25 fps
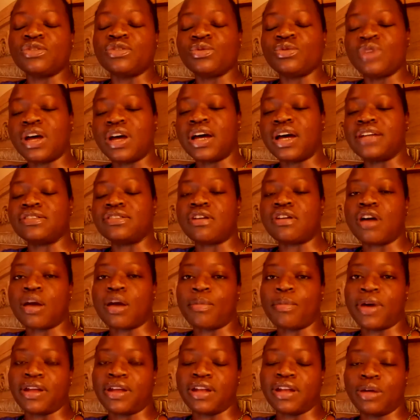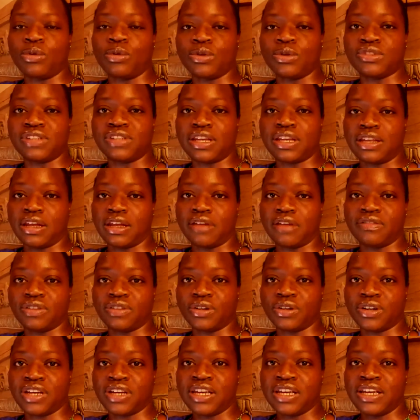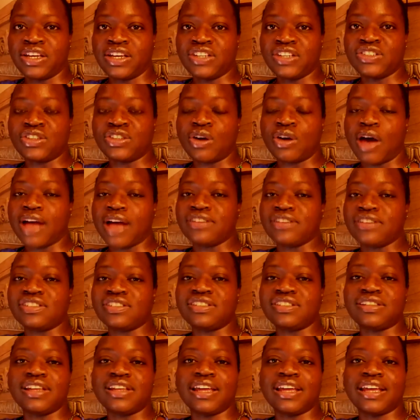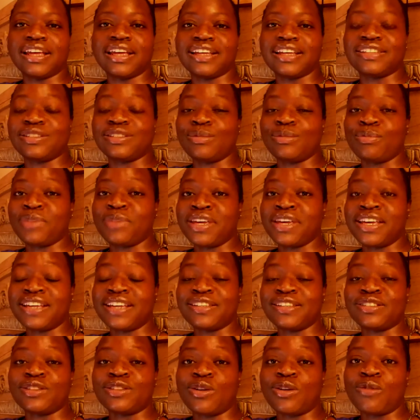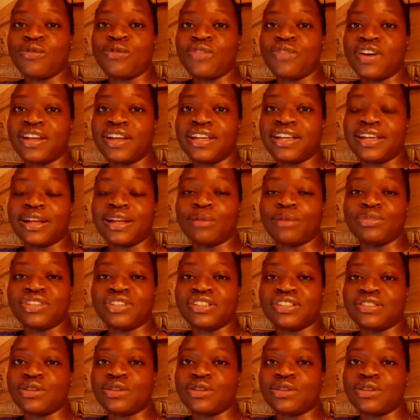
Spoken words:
do not talk about it. I won't say never. So I just think, to me, it's so funny, and I'm just